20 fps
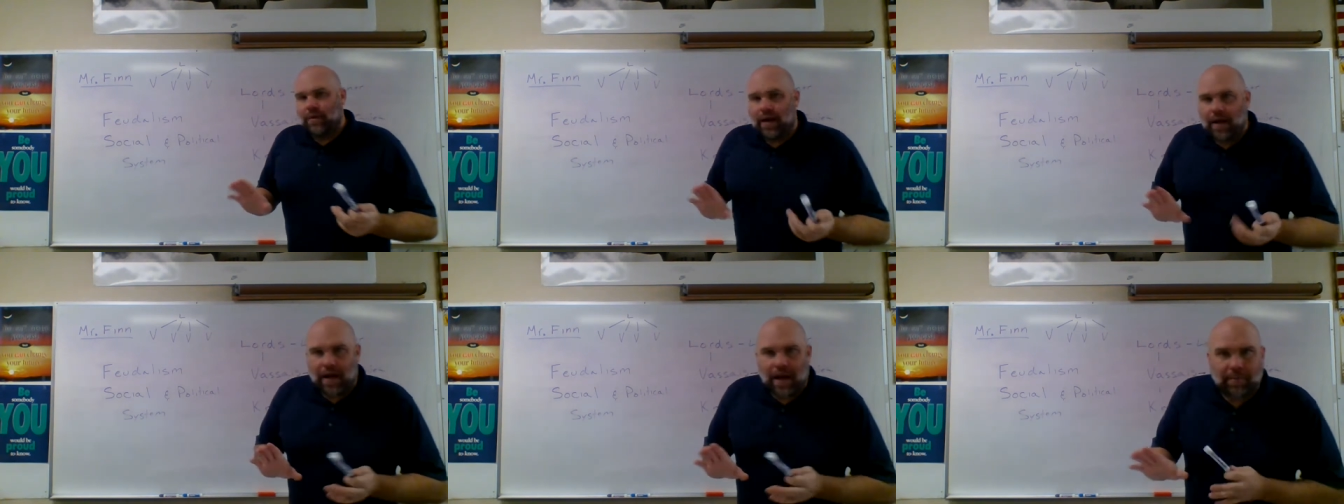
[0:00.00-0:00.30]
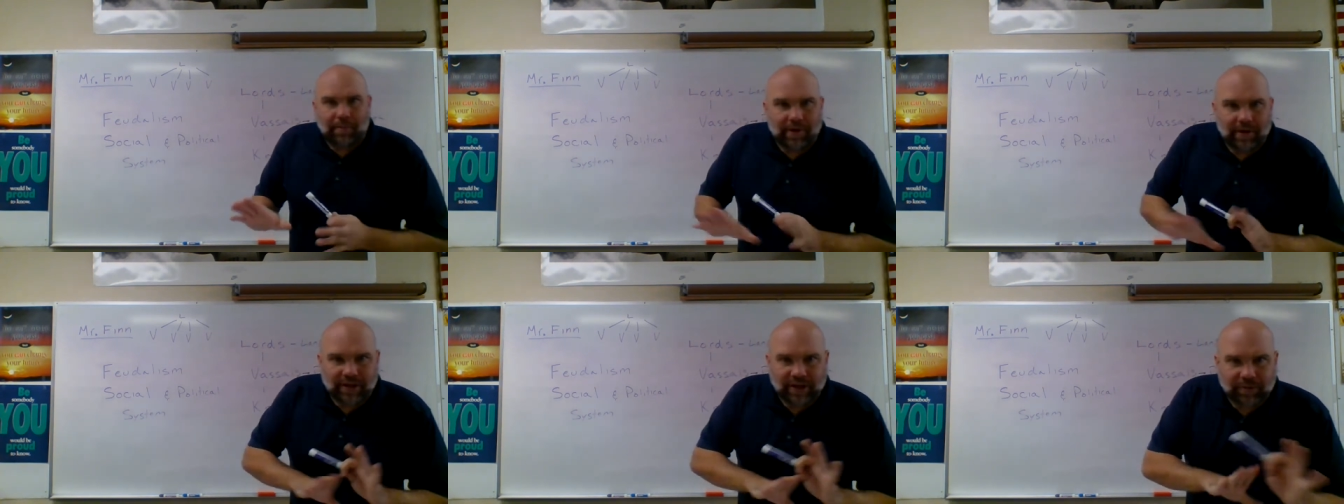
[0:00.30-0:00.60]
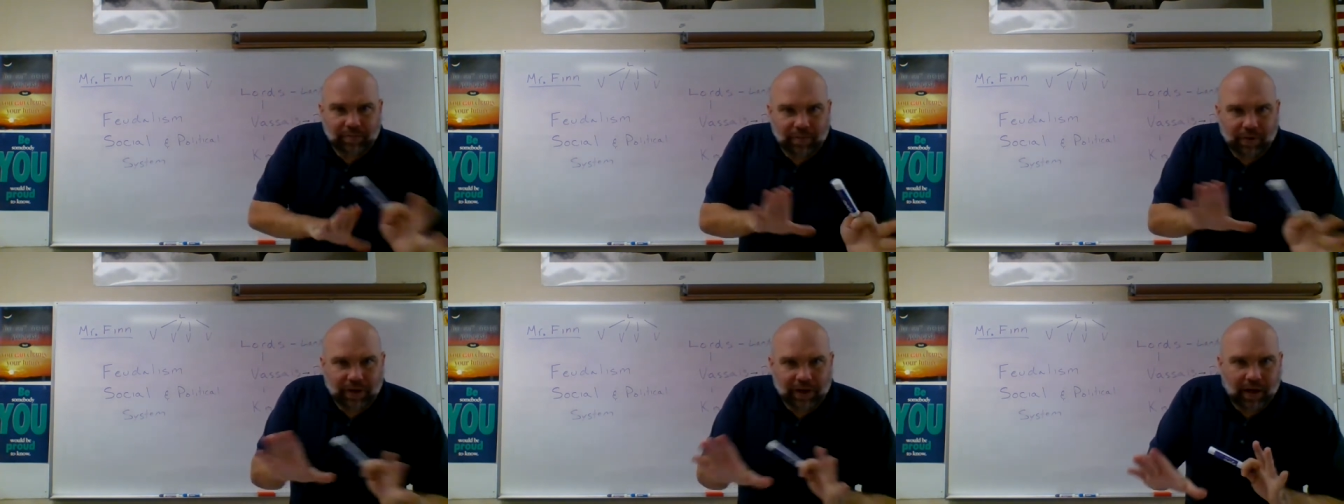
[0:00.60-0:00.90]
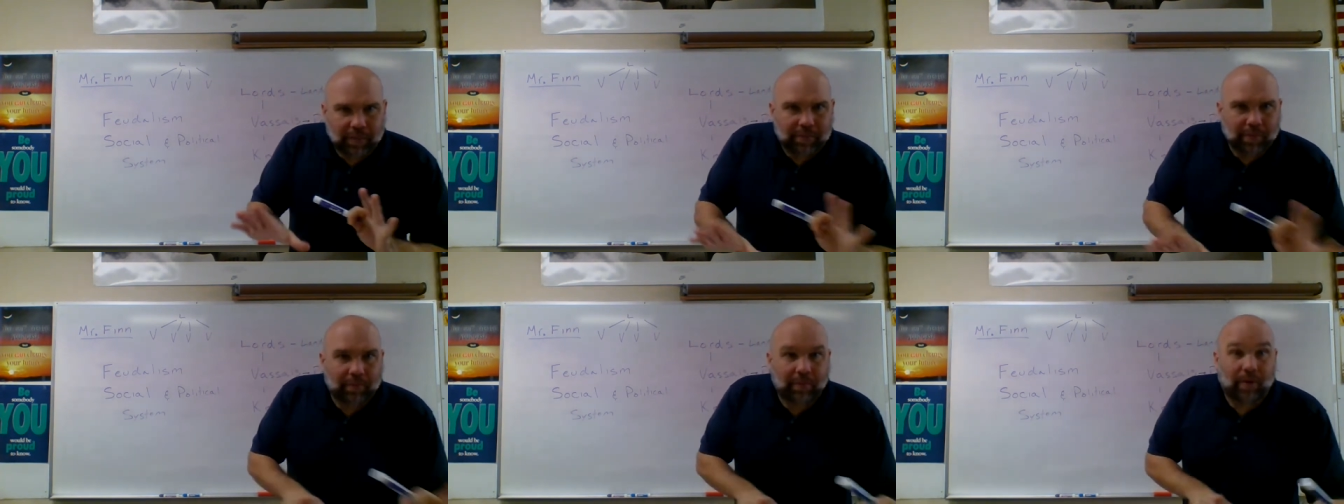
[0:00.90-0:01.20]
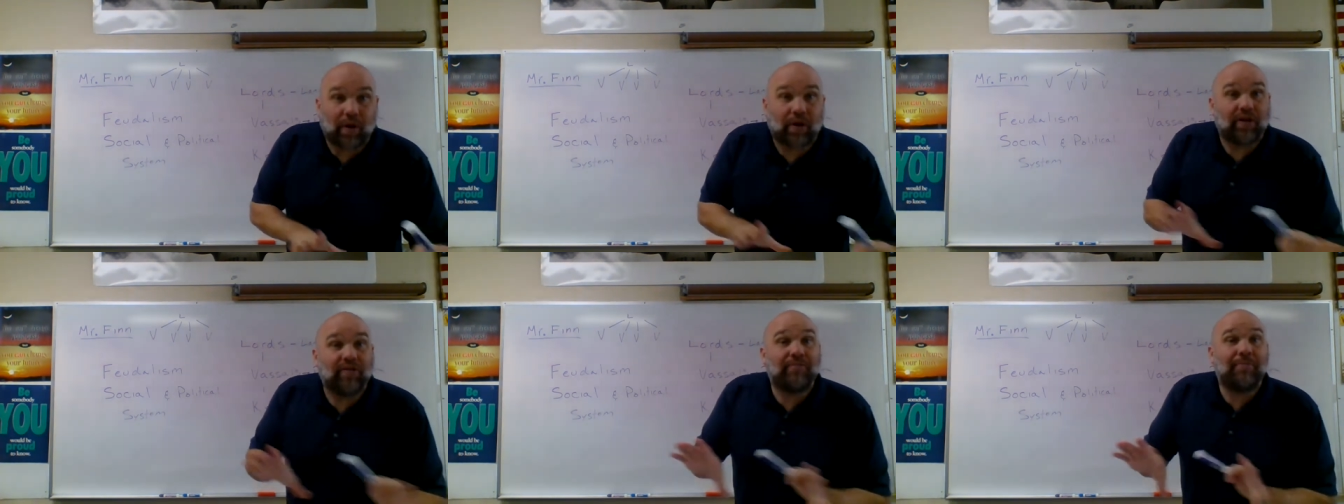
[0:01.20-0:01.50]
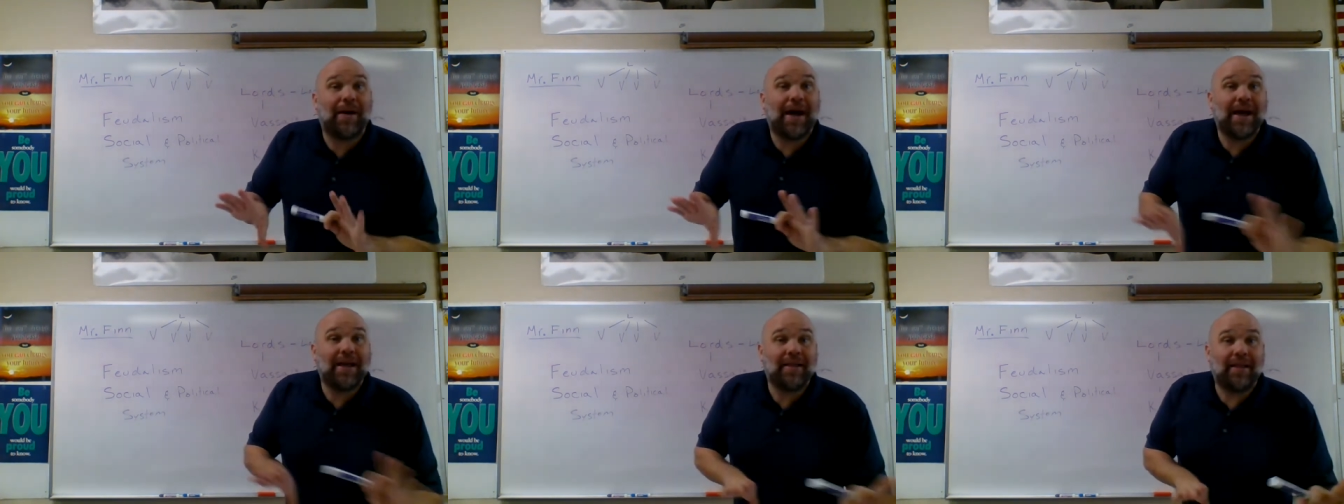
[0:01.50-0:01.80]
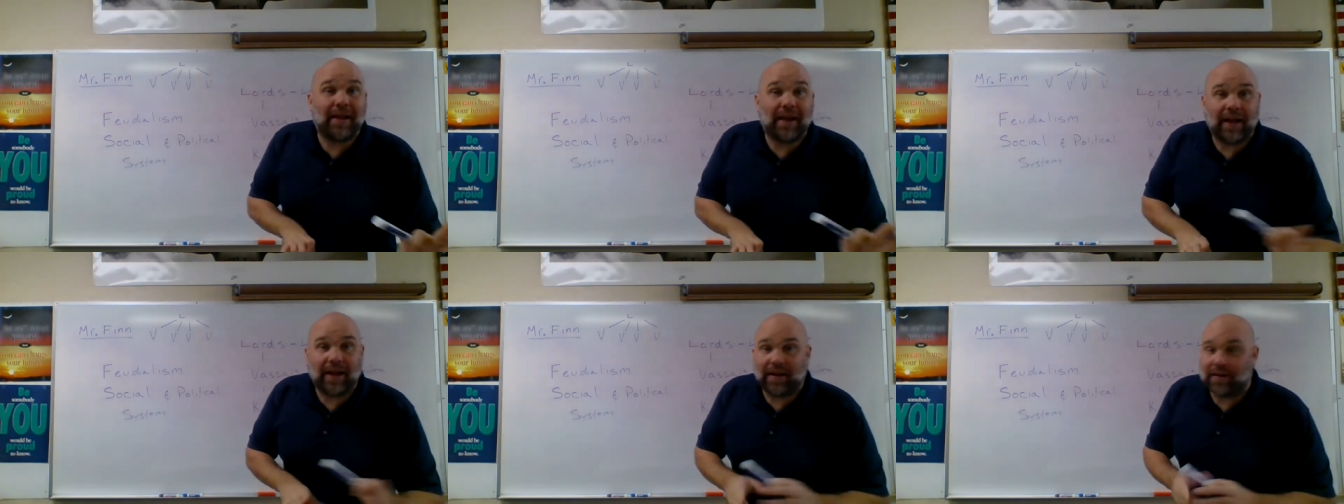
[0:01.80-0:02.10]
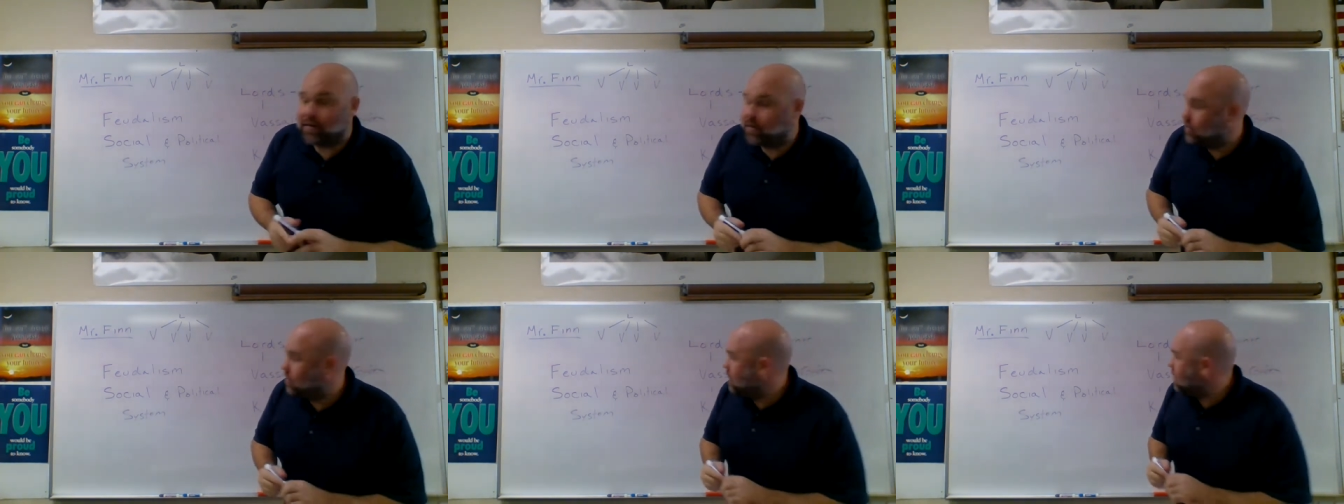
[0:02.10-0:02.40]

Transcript: I'm going to split up part of my land.